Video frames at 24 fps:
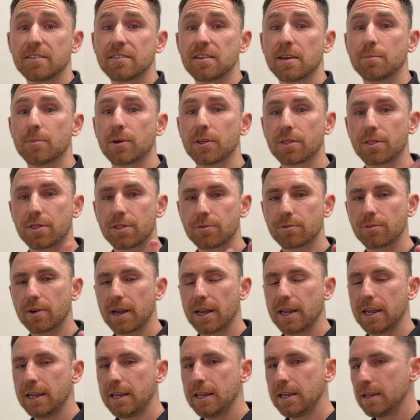number
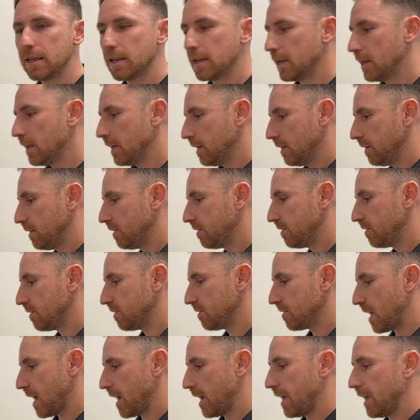3, this
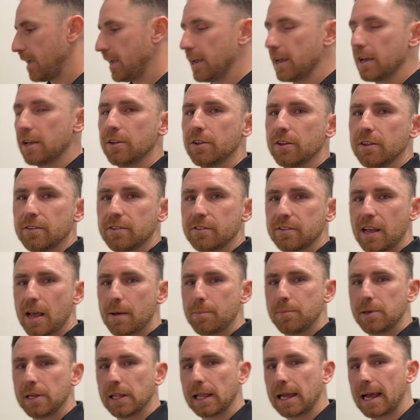is a
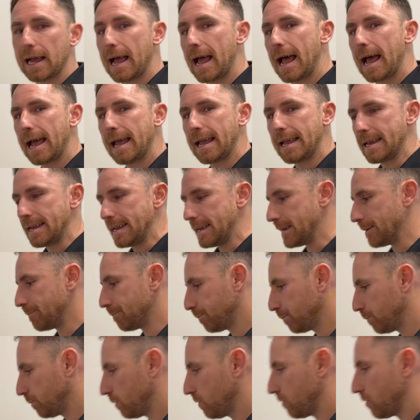Scapula A.
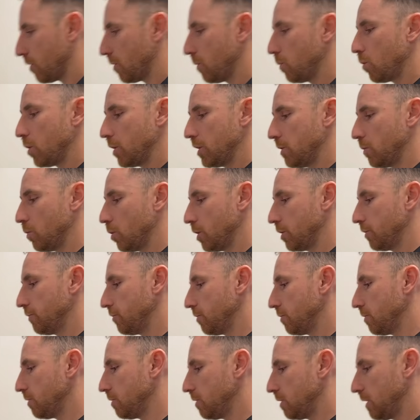So what you want
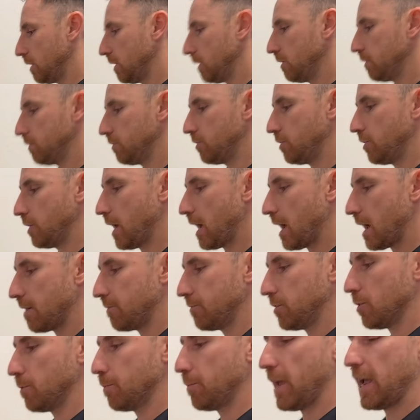to do is you have
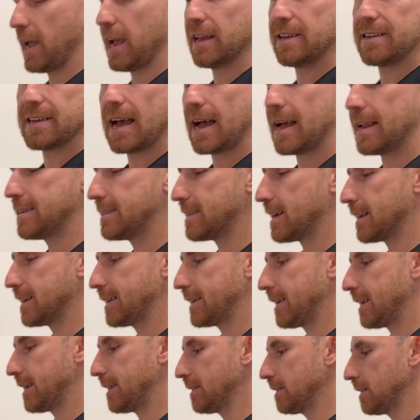your band undone
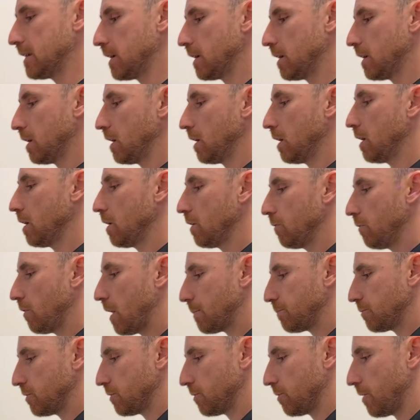again,
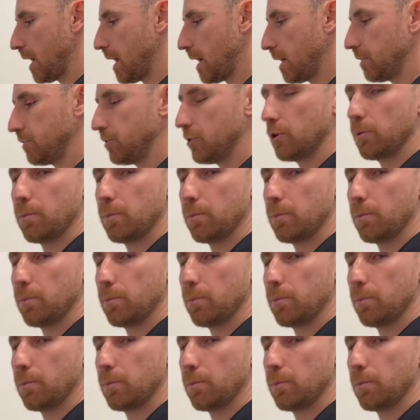wrapped around your